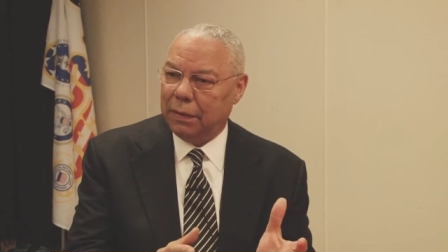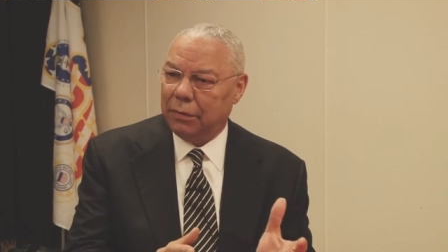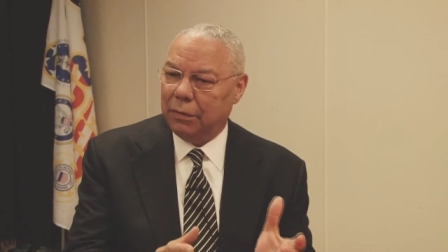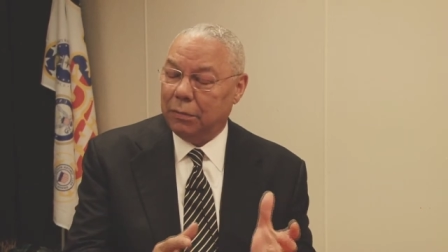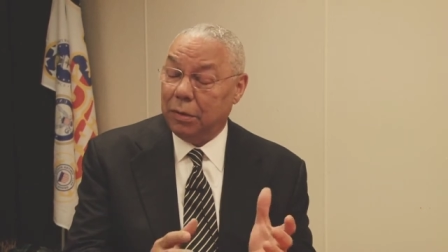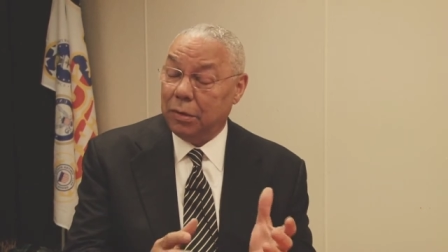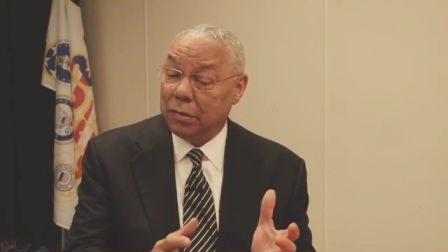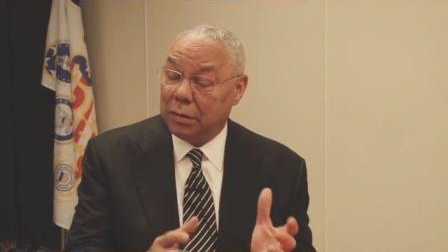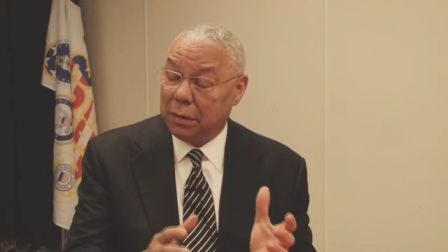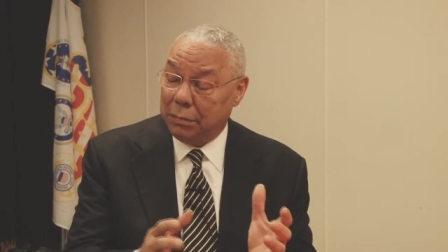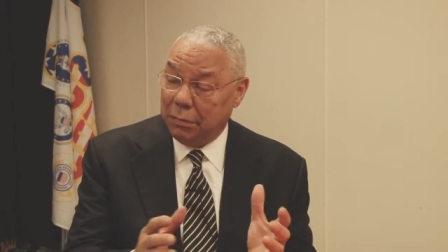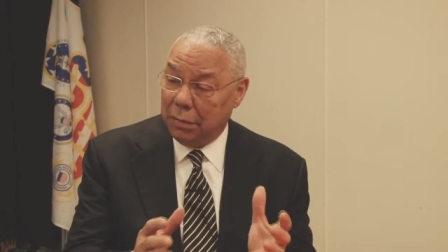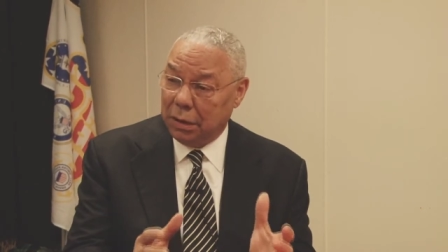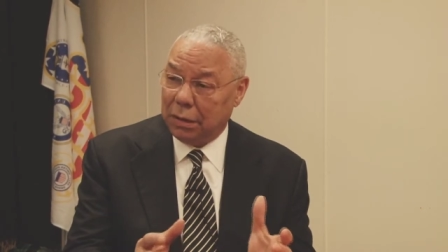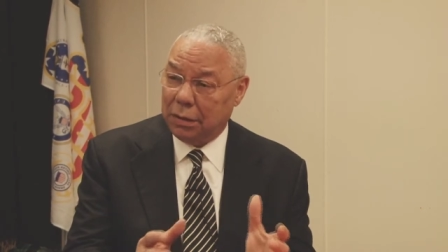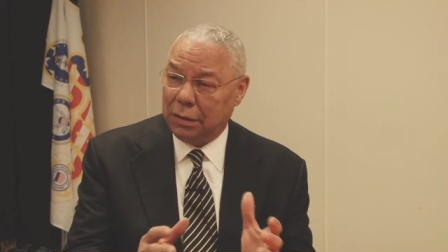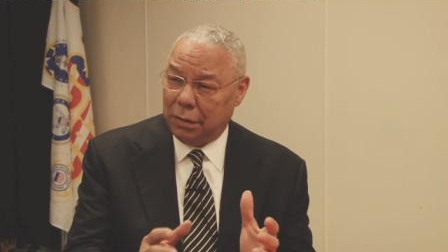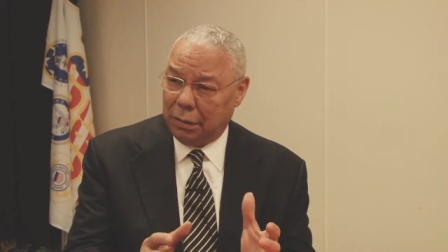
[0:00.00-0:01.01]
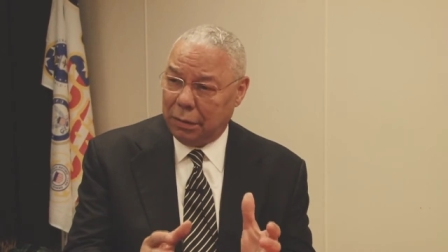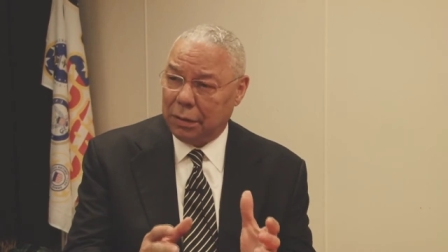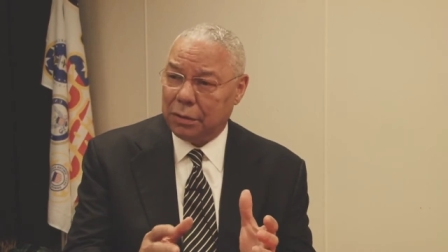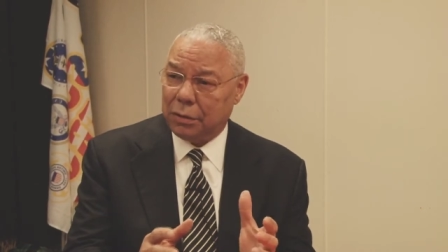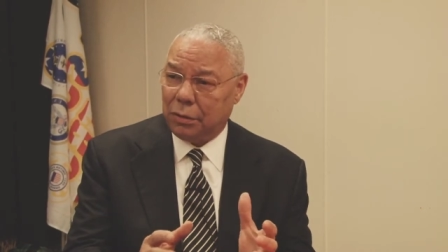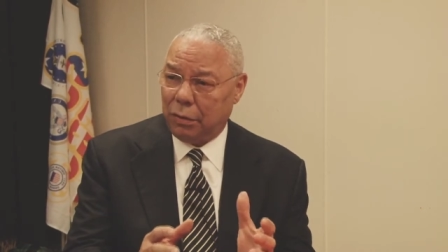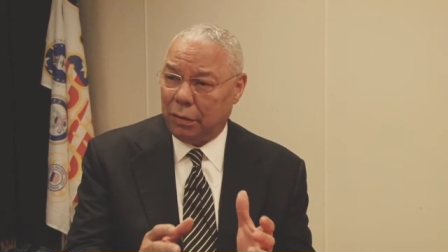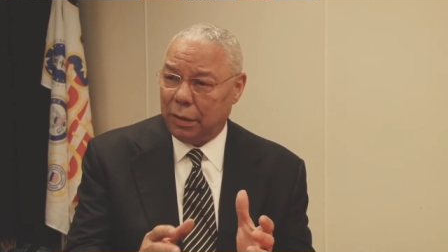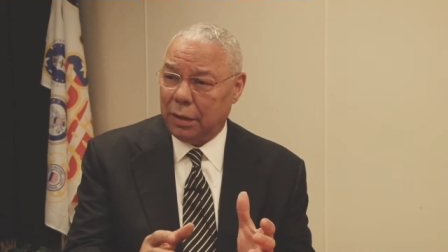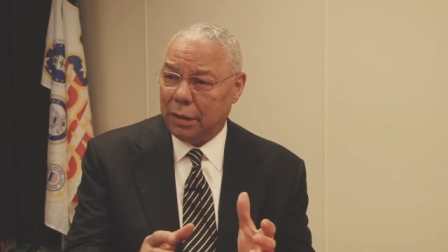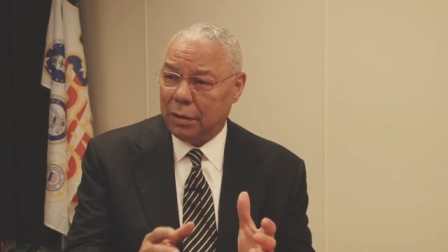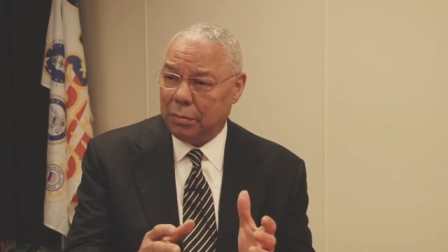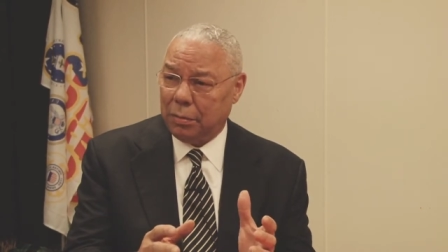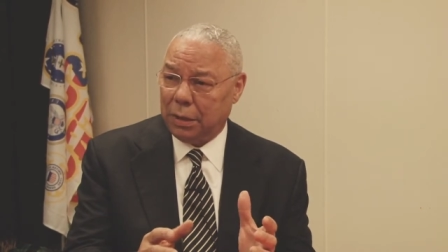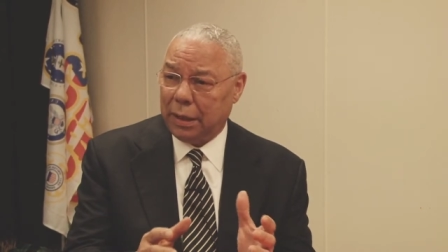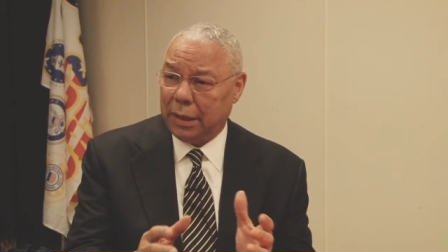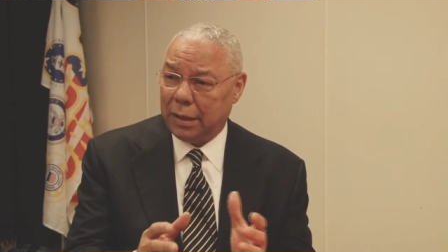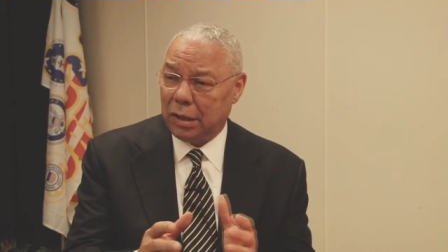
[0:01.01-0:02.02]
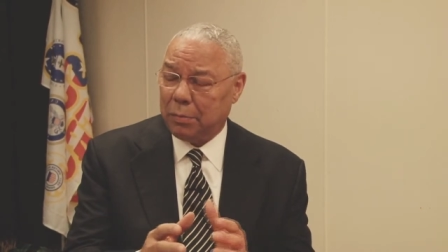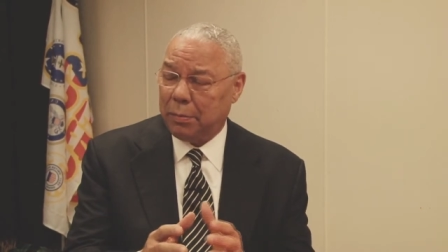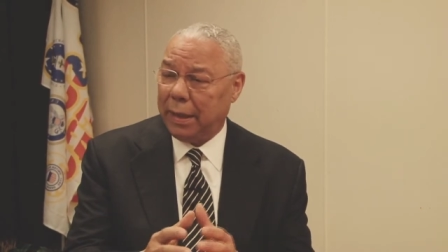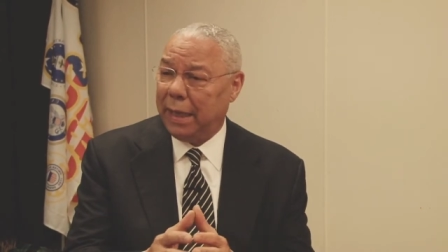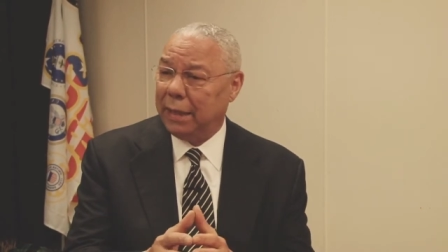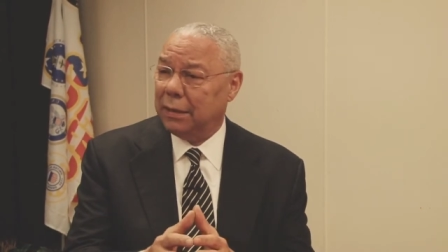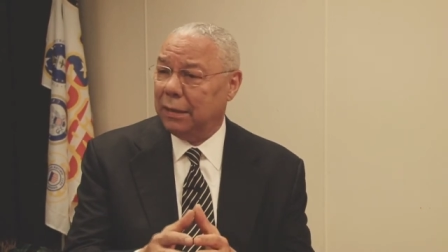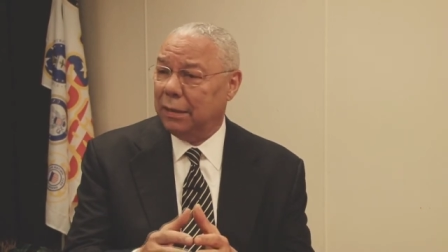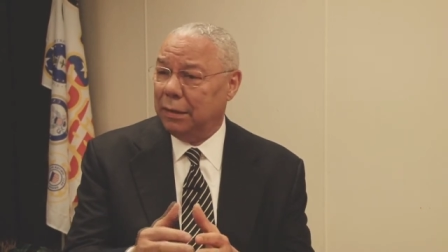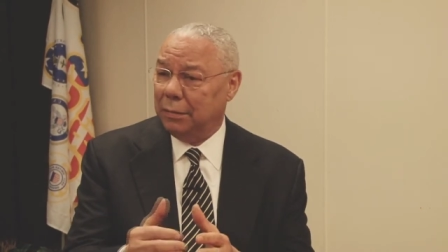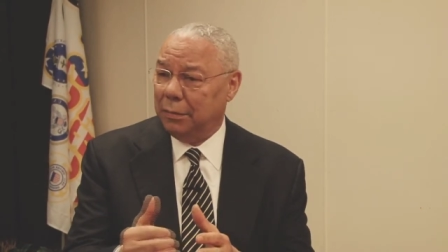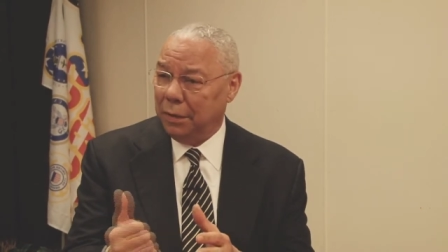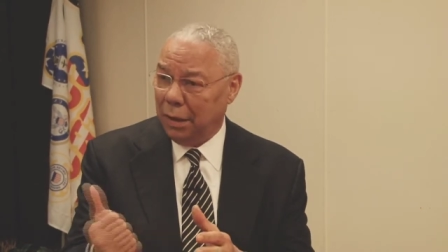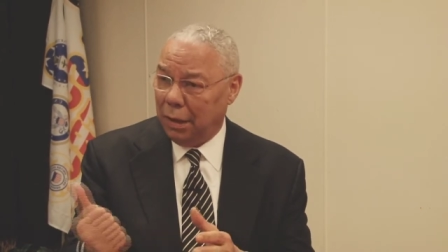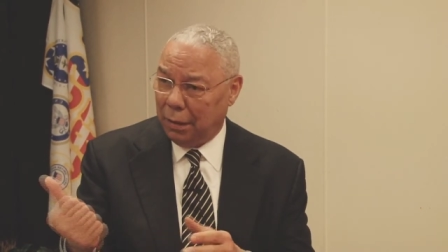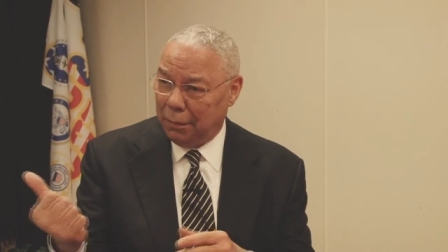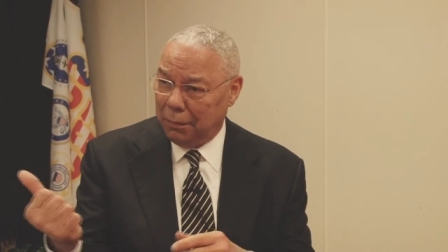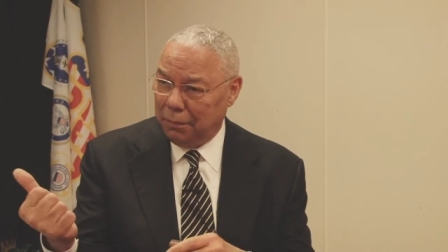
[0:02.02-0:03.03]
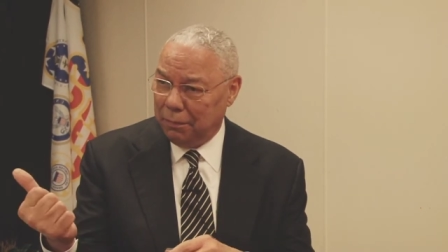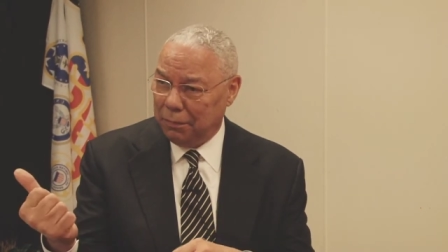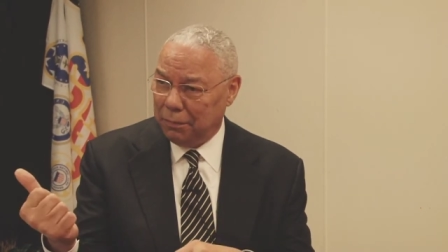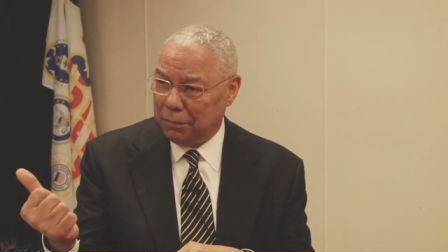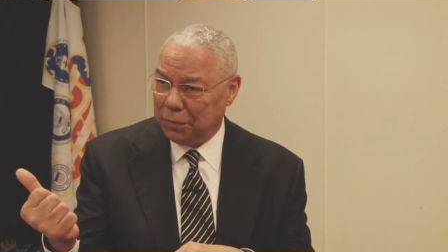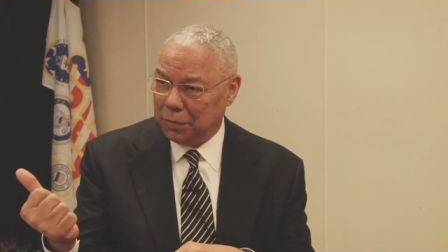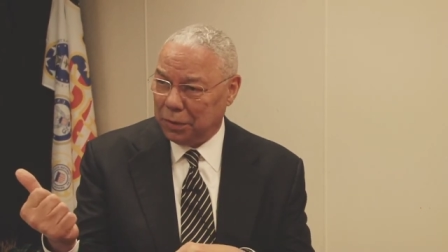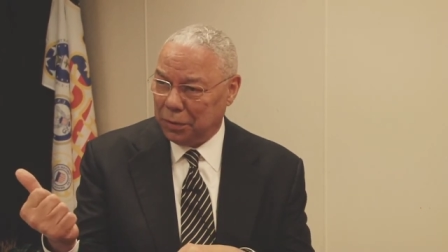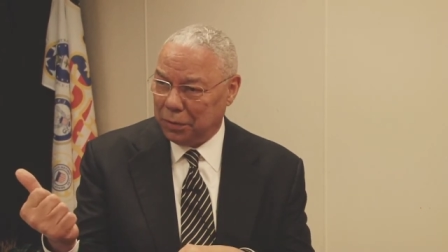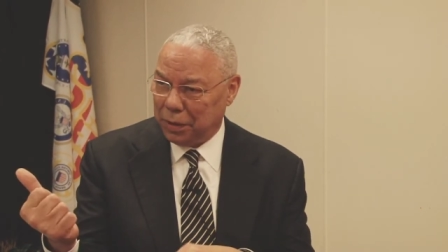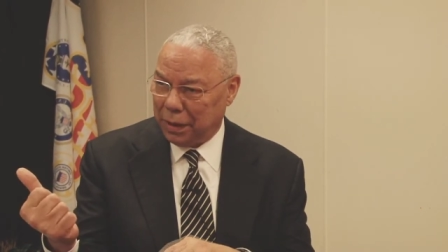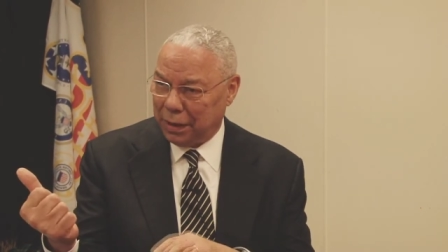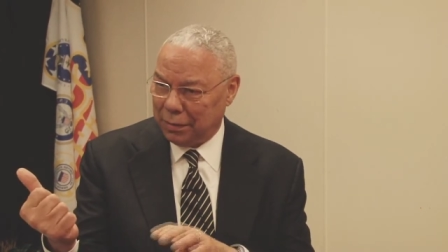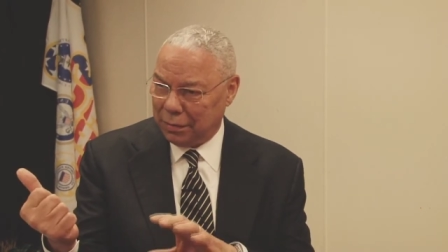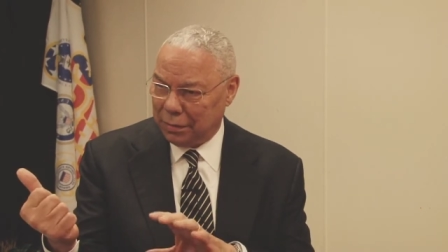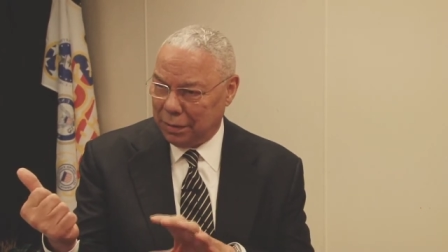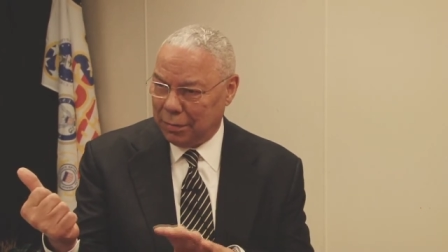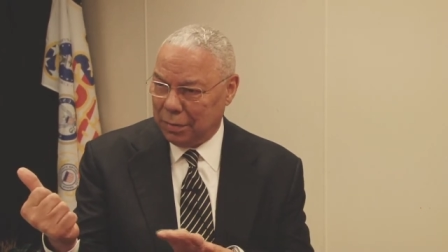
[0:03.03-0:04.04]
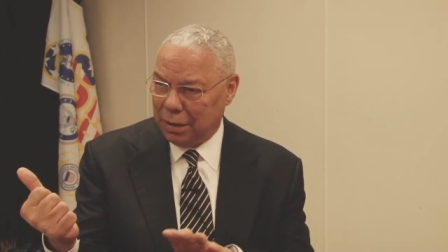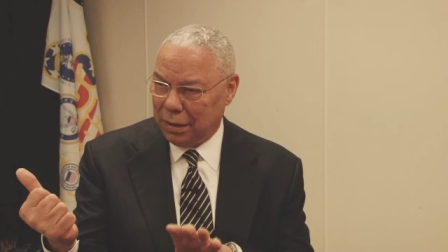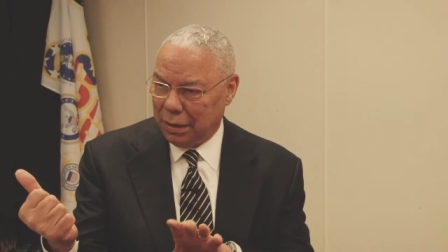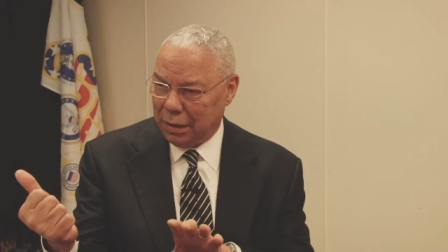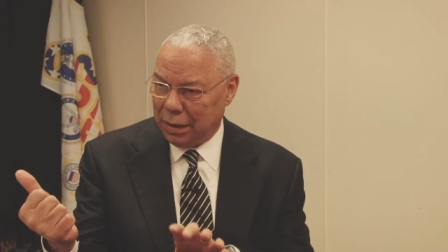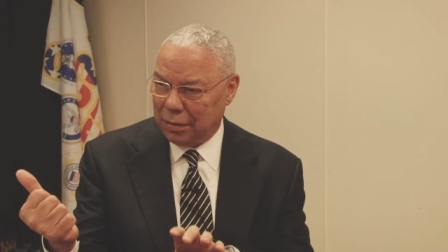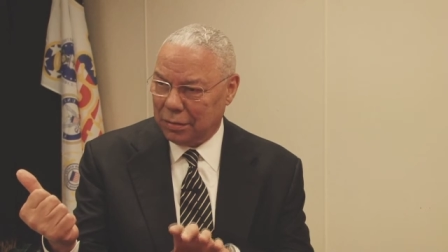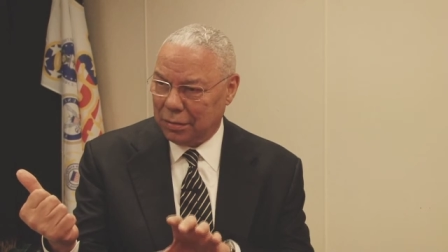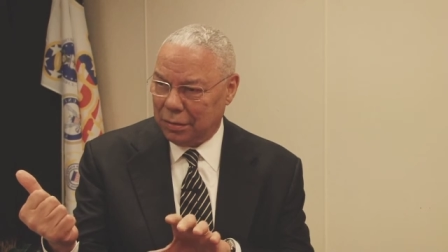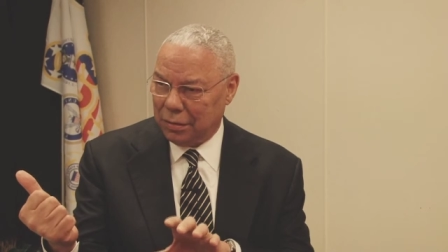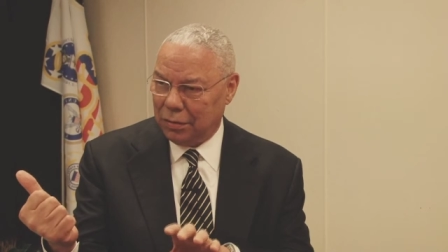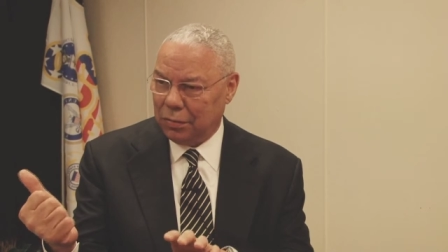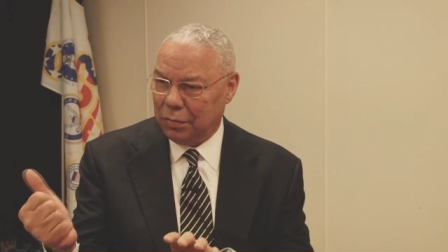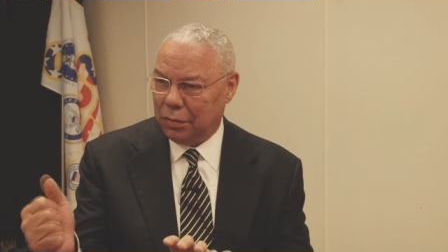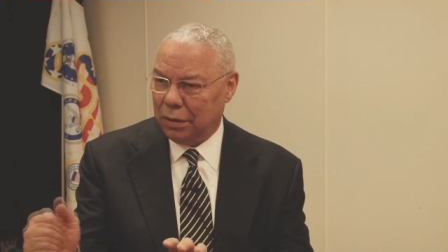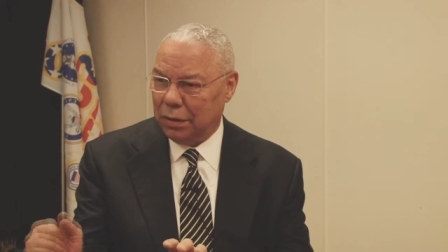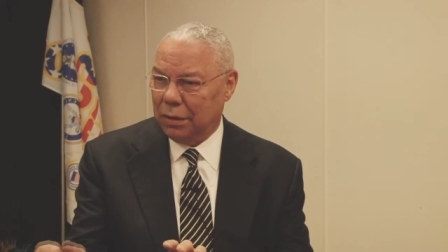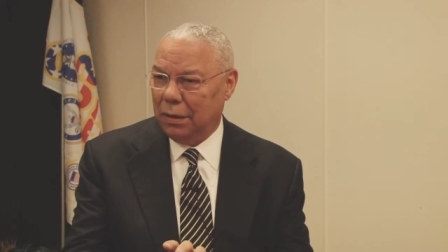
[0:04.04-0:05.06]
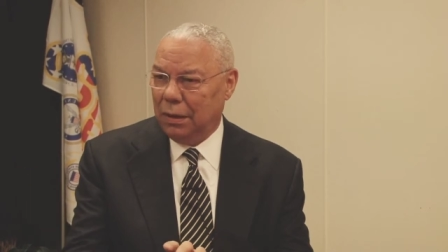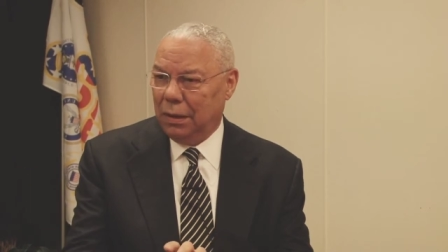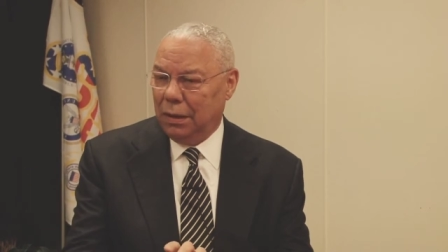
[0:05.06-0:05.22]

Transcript: they were mostly military stories, but I expanded them up so that some of the lessons would